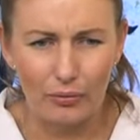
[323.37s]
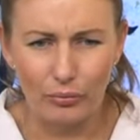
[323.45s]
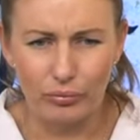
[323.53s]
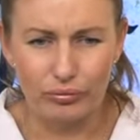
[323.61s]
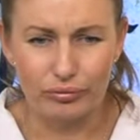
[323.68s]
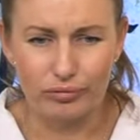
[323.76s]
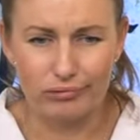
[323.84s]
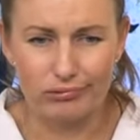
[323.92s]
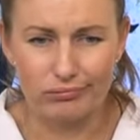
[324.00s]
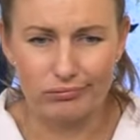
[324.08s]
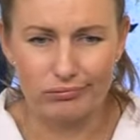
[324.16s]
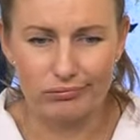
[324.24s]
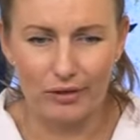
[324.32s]
oof,
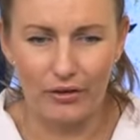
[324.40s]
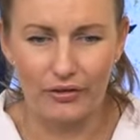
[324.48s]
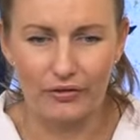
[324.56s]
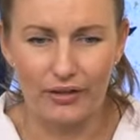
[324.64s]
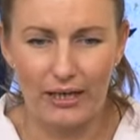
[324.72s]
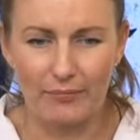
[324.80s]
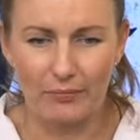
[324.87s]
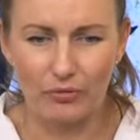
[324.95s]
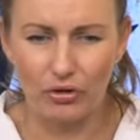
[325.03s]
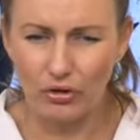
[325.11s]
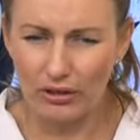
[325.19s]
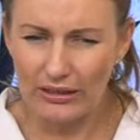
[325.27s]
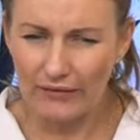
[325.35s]
lots of names. I'm
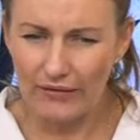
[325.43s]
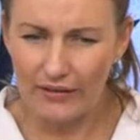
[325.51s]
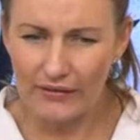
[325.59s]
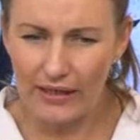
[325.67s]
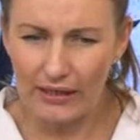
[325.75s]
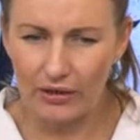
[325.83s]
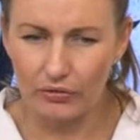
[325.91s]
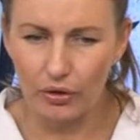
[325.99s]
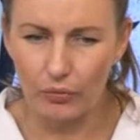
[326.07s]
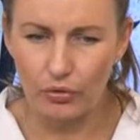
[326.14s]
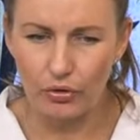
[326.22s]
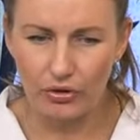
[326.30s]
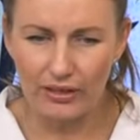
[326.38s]
just going to give it a second,
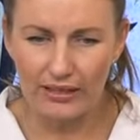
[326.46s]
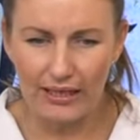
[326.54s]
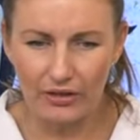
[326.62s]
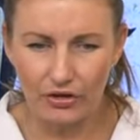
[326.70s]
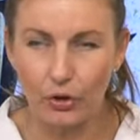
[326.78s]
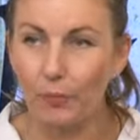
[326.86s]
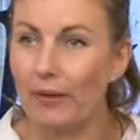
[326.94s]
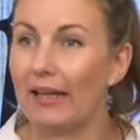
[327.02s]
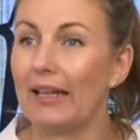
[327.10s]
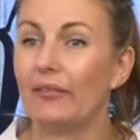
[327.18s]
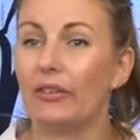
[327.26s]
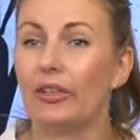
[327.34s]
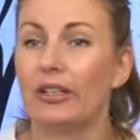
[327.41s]
though, just to catch up.
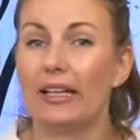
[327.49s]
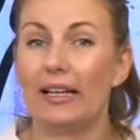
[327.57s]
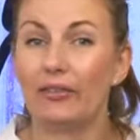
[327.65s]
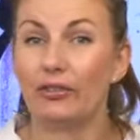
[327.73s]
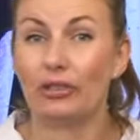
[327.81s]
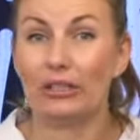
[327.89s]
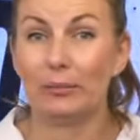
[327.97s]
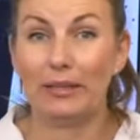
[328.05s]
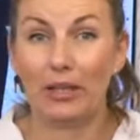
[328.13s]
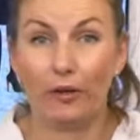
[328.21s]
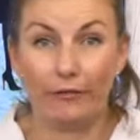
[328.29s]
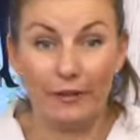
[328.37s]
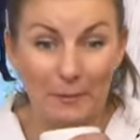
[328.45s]
I'll have a, I'll have a drink of my
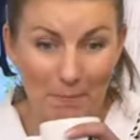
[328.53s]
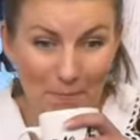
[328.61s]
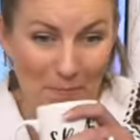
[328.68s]
coffee.